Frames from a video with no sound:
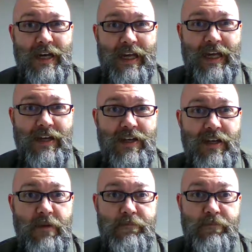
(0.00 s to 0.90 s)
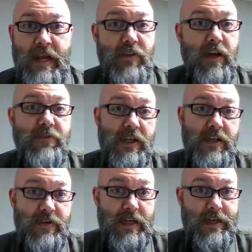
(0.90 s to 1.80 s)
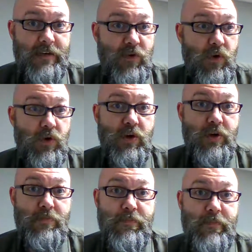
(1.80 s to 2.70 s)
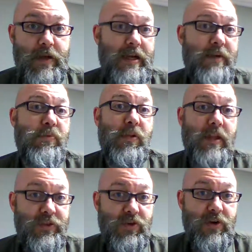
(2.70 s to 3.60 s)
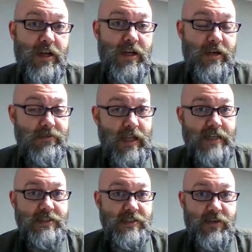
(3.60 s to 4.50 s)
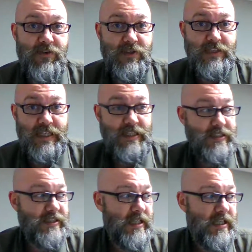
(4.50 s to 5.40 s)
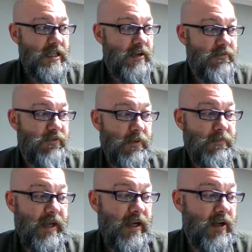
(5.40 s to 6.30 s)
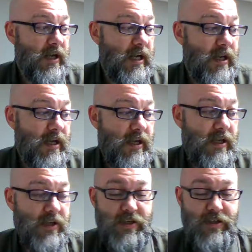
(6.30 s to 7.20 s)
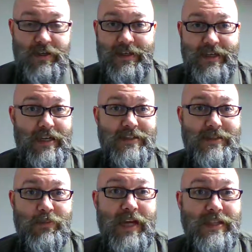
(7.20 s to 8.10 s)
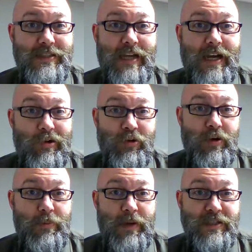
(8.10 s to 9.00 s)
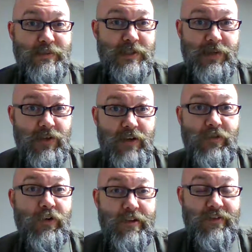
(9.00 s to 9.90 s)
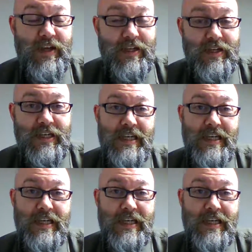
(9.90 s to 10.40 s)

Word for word: and uh, have loved it, and have ordered a plethora of glasses ever since. From there, uh, in some cases, I'll order a pair specifically for an event